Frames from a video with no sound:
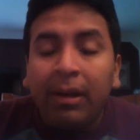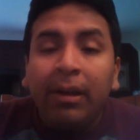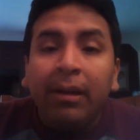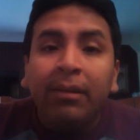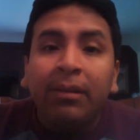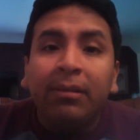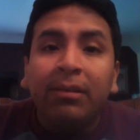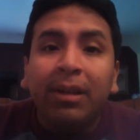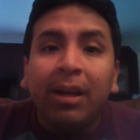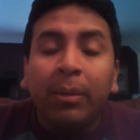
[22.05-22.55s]

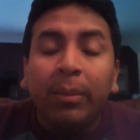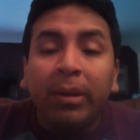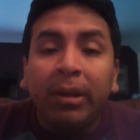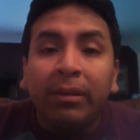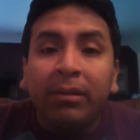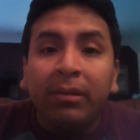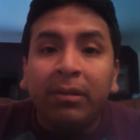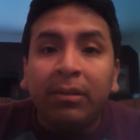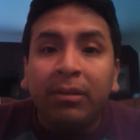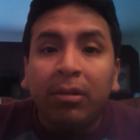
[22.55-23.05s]
Since
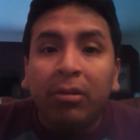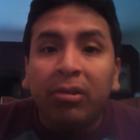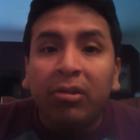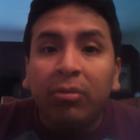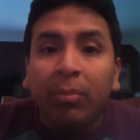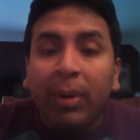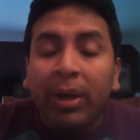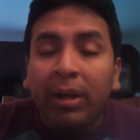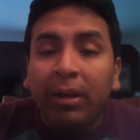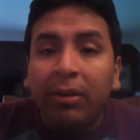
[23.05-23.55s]
MLS is still
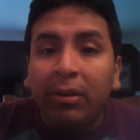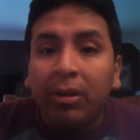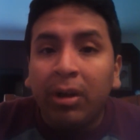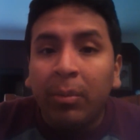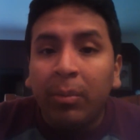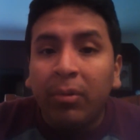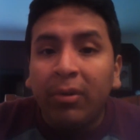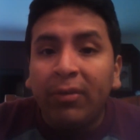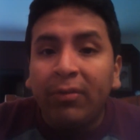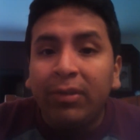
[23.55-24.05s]
expanding the
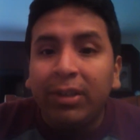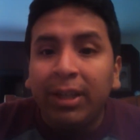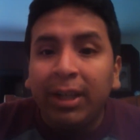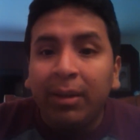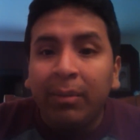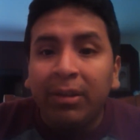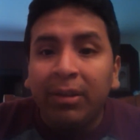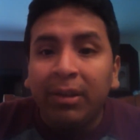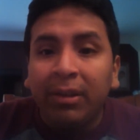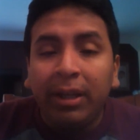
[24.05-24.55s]
number of
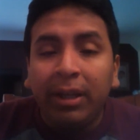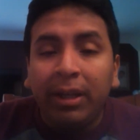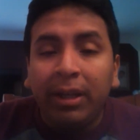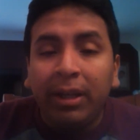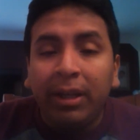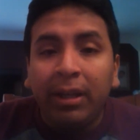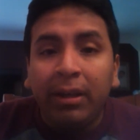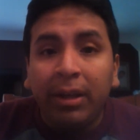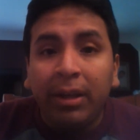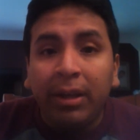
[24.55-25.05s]
teams in the
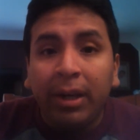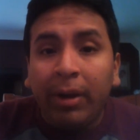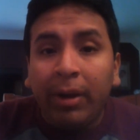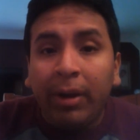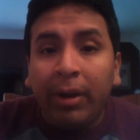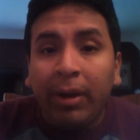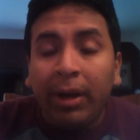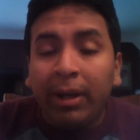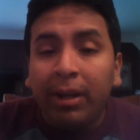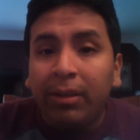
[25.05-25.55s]
league, they
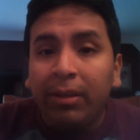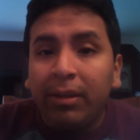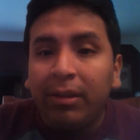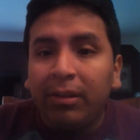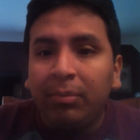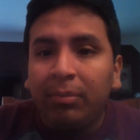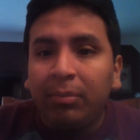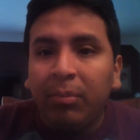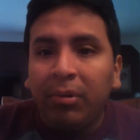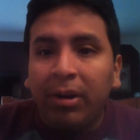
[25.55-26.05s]
created
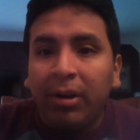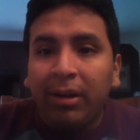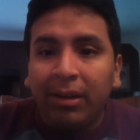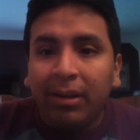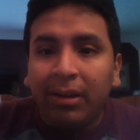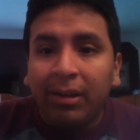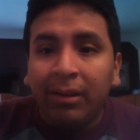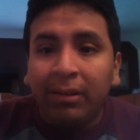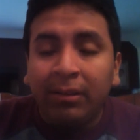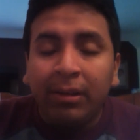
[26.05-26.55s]
this
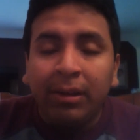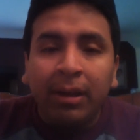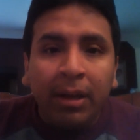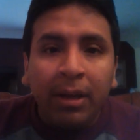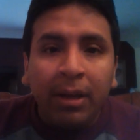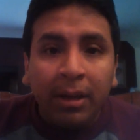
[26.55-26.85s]
process